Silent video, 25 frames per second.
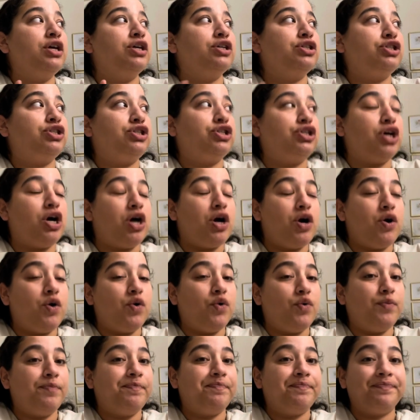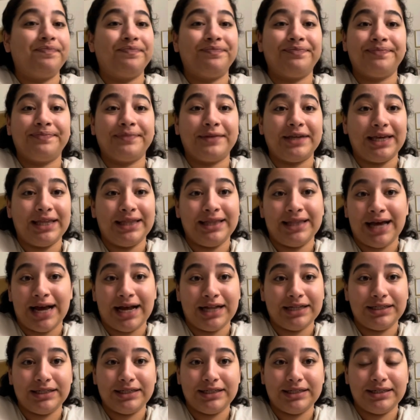So
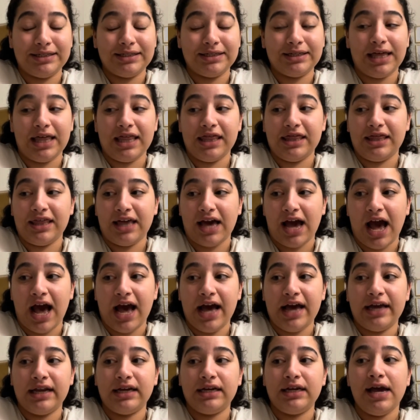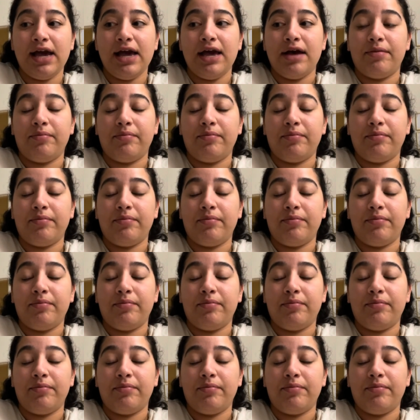that's that.